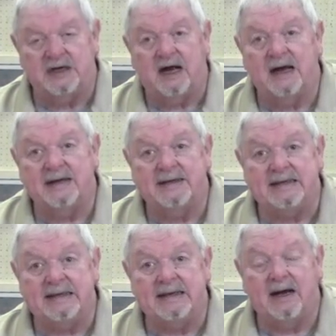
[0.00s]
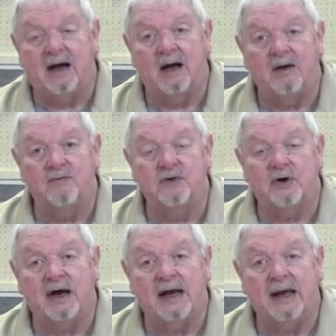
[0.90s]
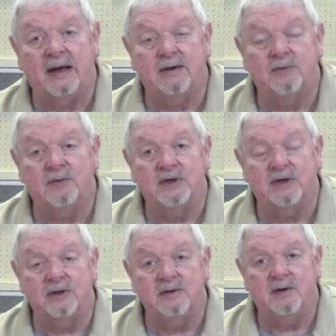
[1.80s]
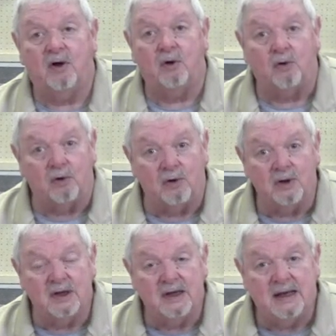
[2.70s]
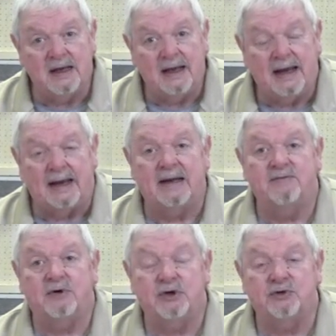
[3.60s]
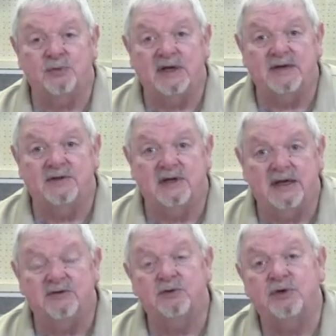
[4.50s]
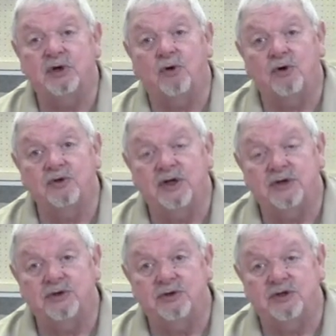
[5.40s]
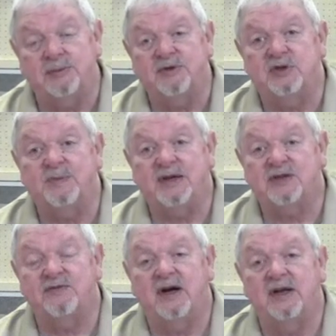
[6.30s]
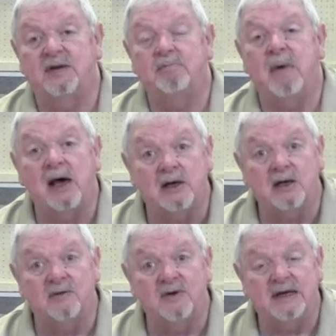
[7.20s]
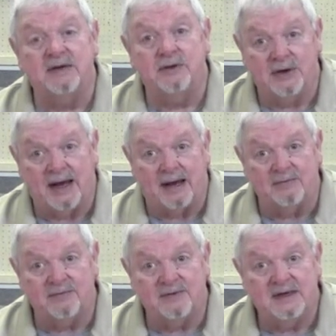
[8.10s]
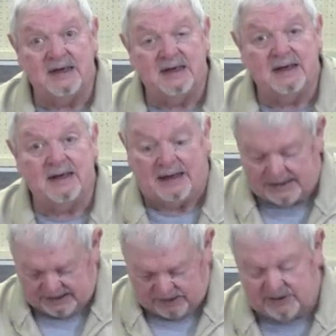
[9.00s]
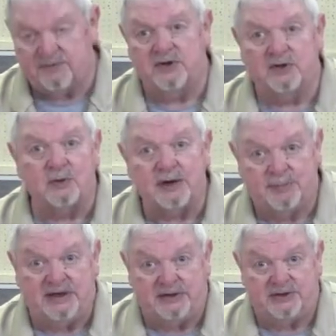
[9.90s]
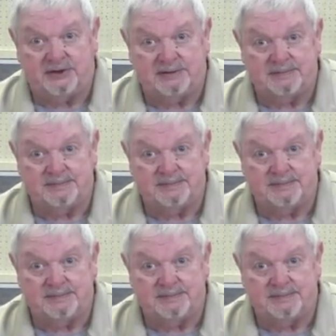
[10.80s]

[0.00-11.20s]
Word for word: the ID of your hand wheel hole. And it varies from lathe to lathe. So when you order this, you simply specify the model of lathe you have, and they'll give you the right piece.